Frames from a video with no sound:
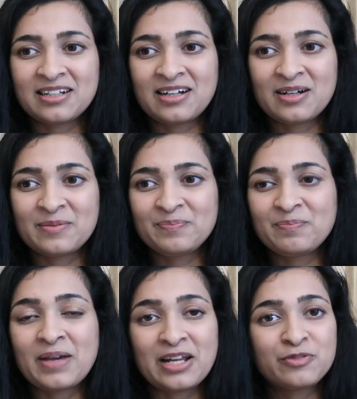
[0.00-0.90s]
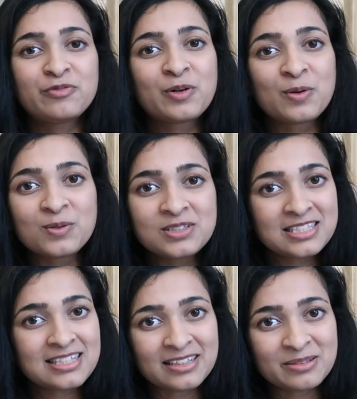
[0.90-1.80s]
pair of
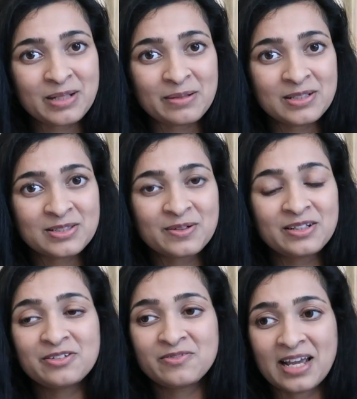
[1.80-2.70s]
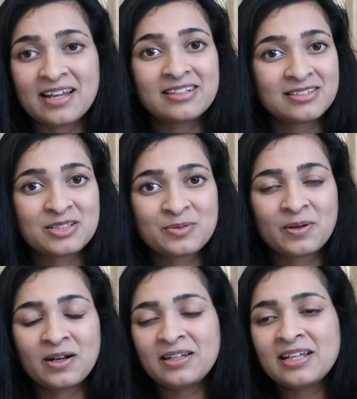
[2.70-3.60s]
clothes that the baby is going to wear in this
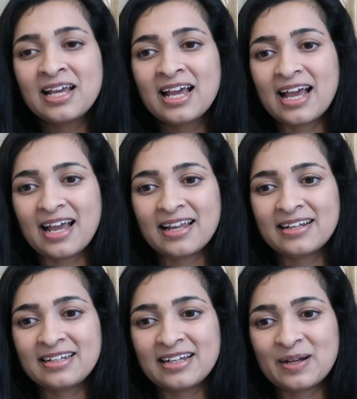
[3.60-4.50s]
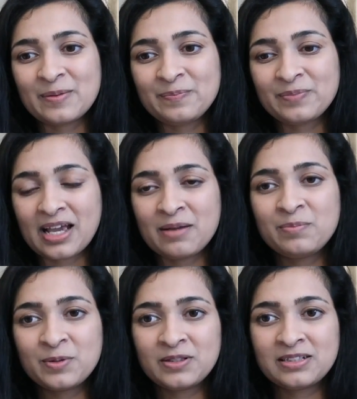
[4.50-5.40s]
world, and I
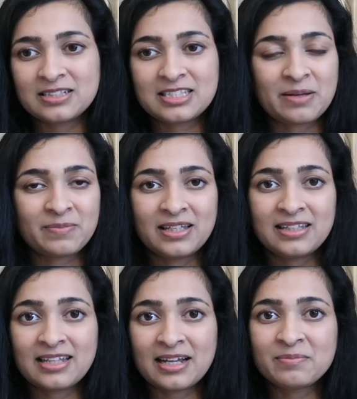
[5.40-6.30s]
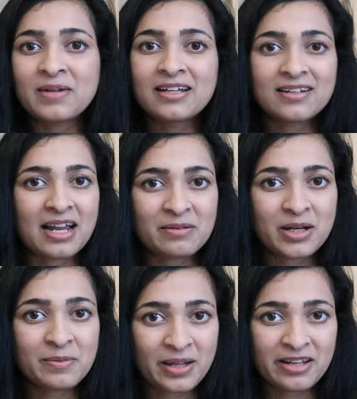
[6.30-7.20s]
put something that my
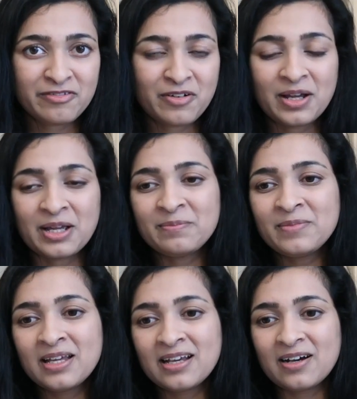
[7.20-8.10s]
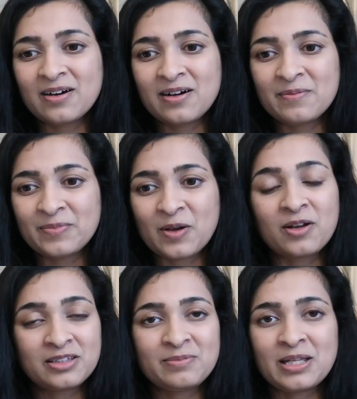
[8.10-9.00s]
grandma made for him
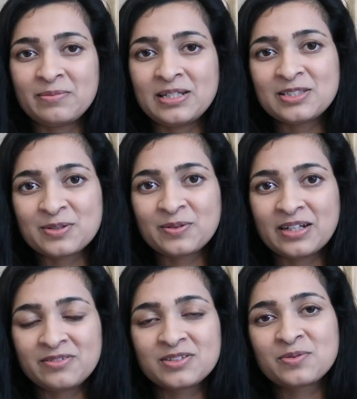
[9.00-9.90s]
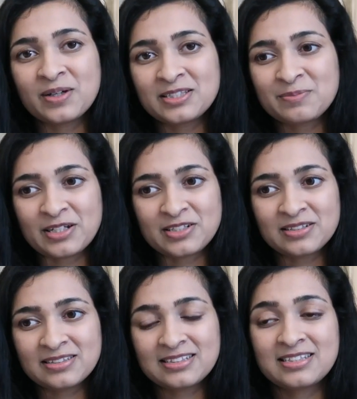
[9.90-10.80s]
on the baby, so it was quite
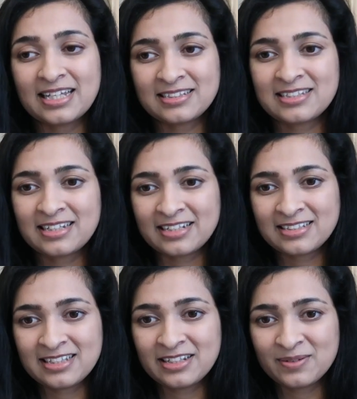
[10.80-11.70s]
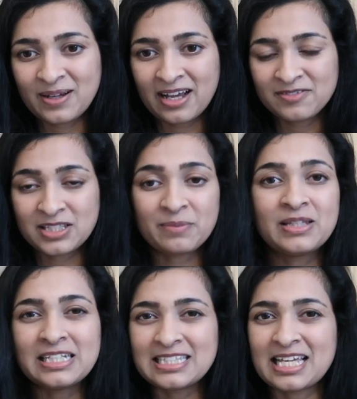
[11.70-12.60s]
special. So that's a nice thing to have,
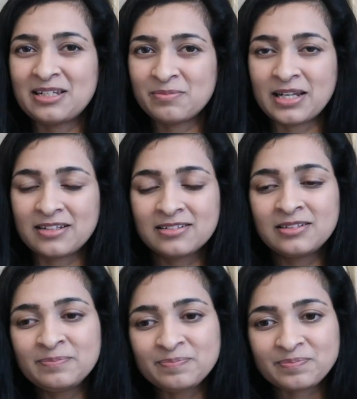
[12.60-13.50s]
something sentimental.